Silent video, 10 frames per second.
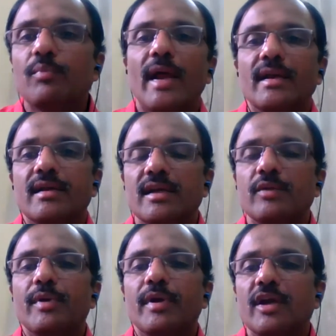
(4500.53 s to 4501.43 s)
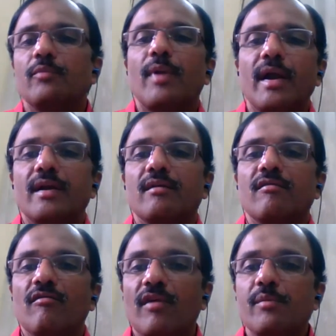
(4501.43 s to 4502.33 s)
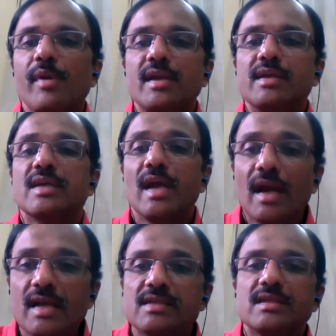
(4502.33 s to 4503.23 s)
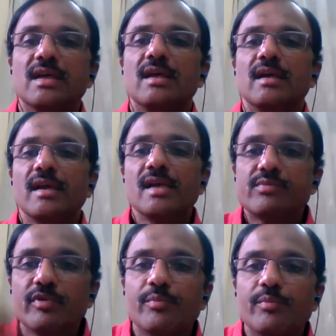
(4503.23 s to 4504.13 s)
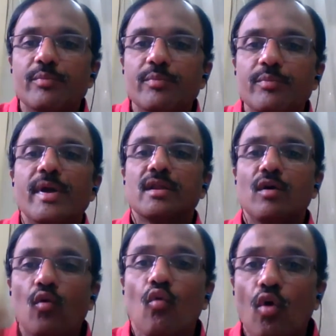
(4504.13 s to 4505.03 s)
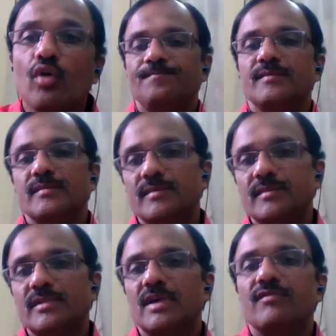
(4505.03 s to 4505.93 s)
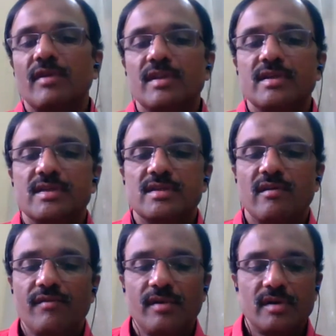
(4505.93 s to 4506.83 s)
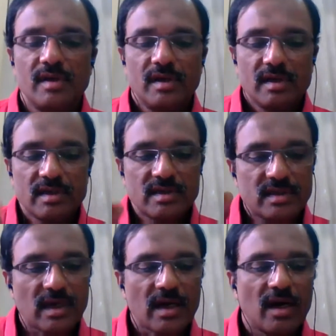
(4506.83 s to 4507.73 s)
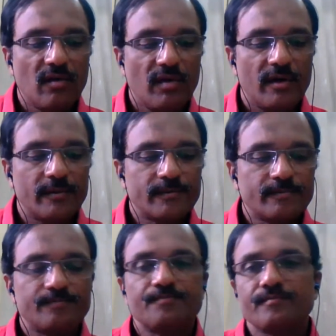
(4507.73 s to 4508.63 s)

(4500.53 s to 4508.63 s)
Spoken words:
plant. Why means it is prepared the own food. That's why this stuff in second one